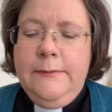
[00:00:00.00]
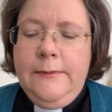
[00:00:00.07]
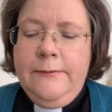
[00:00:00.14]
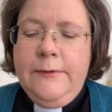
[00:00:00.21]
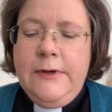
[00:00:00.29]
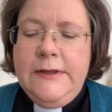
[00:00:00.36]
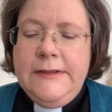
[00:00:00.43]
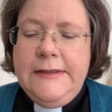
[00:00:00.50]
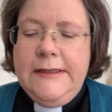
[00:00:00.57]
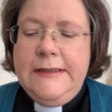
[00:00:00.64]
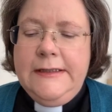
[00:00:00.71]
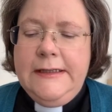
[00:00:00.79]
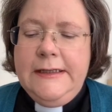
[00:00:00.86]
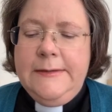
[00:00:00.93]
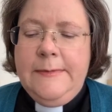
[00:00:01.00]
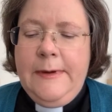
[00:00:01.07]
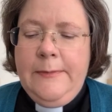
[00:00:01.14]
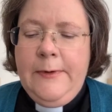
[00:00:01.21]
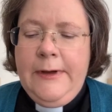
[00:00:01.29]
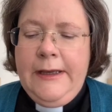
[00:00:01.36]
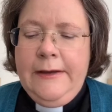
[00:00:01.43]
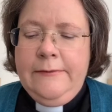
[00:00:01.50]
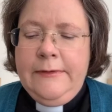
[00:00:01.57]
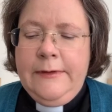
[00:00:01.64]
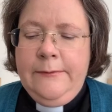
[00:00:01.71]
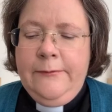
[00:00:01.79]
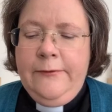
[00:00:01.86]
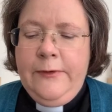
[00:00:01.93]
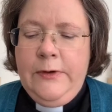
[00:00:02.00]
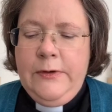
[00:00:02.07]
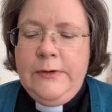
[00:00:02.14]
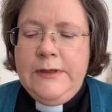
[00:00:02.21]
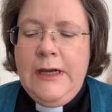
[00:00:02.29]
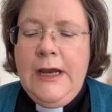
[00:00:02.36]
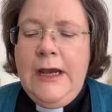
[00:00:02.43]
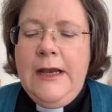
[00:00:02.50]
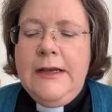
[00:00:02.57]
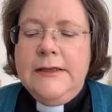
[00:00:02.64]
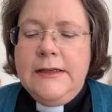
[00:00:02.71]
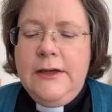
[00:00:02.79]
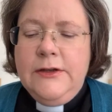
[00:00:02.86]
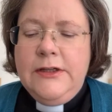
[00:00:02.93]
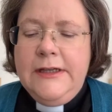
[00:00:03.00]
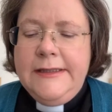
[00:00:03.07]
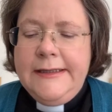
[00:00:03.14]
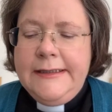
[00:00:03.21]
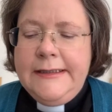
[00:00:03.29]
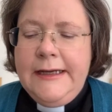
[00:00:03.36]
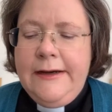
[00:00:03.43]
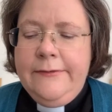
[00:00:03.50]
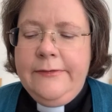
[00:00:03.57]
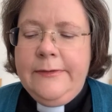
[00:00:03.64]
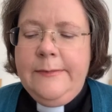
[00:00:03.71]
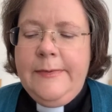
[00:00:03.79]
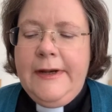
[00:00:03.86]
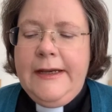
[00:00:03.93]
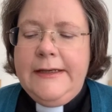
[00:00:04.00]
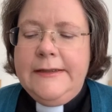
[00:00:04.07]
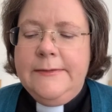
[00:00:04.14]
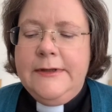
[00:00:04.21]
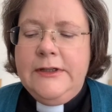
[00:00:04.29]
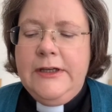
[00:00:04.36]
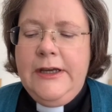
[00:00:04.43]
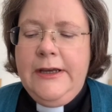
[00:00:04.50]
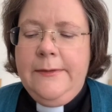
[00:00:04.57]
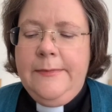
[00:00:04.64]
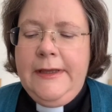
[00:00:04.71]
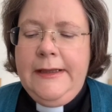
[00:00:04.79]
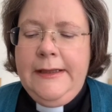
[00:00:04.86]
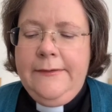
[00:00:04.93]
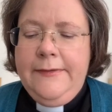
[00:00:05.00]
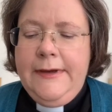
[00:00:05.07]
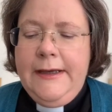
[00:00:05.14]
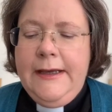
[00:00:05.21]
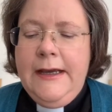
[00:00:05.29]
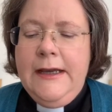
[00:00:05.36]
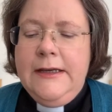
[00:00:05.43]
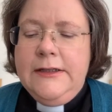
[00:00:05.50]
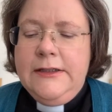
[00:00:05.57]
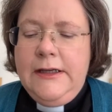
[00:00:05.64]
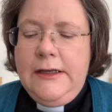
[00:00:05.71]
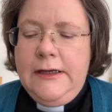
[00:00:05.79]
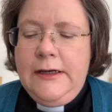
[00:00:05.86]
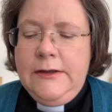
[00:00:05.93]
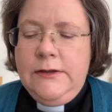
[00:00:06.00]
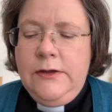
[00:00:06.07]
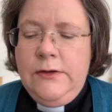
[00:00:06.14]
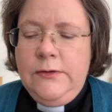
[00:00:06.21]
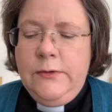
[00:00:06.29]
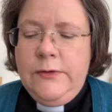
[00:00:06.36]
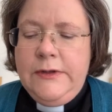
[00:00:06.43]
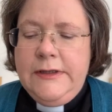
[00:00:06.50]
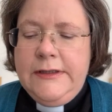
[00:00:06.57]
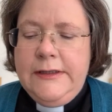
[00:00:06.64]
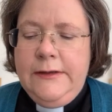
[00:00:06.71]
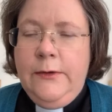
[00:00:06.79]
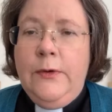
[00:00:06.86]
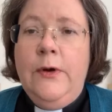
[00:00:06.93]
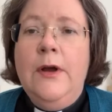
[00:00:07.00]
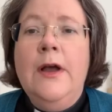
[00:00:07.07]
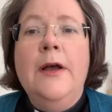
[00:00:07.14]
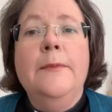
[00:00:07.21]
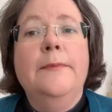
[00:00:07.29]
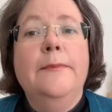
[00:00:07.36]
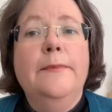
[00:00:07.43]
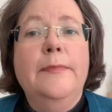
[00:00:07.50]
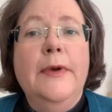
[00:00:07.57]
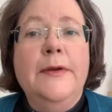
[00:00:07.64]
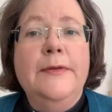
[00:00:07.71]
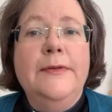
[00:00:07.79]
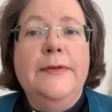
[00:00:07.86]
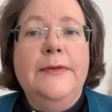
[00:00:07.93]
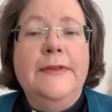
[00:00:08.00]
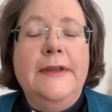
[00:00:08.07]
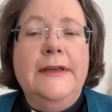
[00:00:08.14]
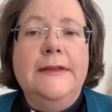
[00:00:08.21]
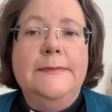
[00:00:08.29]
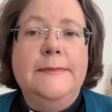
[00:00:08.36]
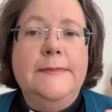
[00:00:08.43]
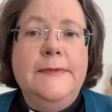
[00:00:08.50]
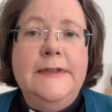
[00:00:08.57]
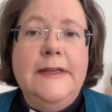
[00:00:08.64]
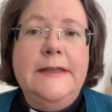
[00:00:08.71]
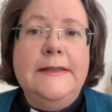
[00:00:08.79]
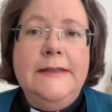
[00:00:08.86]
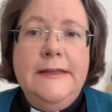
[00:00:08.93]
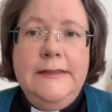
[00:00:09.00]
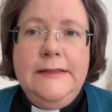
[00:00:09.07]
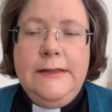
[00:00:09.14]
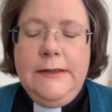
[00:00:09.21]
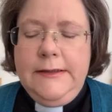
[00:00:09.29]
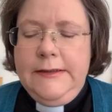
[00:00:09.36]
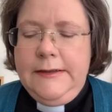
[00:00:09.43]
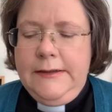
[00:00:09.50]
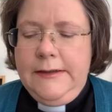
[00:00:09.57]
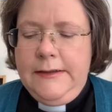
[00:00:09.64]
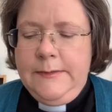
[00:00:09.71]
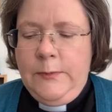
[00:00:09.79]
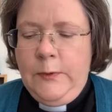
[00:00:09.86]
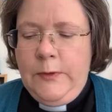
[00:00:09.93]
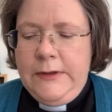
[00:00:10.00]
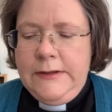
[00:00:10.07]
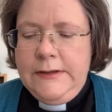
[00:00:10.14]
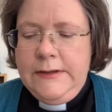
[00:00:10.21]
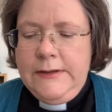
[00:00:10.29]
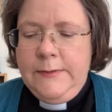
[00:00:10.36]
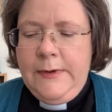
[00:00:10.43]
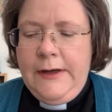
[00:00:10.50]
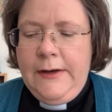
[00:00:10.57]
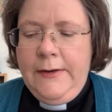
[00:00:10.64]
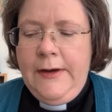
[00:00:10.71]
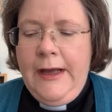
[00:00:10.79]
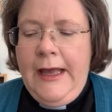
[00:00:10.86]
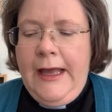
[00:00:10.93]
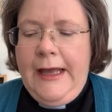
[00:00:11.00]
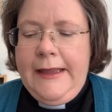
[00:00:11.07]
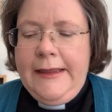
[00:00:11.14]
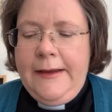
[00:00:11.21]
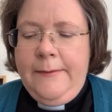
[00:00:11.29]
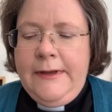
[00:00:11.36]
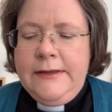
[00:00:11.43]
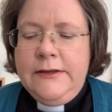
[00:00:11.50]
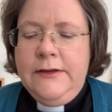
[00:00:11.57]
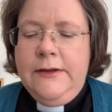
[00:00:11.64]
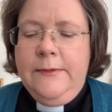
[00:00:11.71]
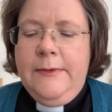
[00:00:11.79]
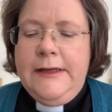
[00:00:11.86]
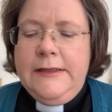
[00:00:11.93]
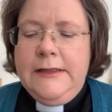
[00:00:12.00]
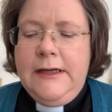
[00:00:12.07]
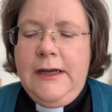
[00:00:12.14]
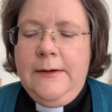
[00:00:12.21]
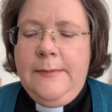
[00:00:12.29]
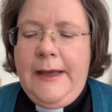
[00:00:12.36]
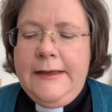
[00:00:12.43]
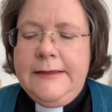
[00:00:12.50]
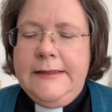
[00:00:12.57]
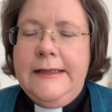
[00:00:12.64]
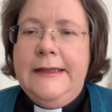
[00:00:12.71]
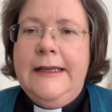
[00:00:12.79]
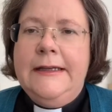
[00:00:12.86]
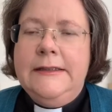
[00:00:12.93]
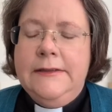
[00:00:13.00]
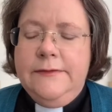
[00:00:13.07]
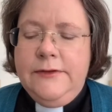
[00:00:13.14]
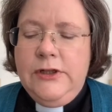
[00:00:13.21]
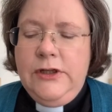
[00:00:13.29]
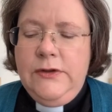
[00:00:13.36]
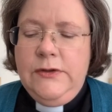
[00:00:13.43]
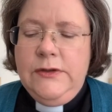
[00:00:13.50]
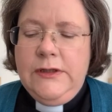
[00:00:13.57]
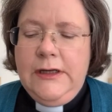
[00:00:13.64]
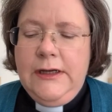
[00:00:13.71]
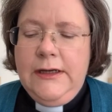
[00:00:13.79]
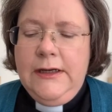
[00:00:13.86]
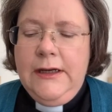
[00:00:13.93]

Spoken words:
considered his people and given them food. So she set out from the place where she had been living, she and her two daughters-in-law. Both the sons had died at this point as well. And they went on their way to go back to the land of Judah.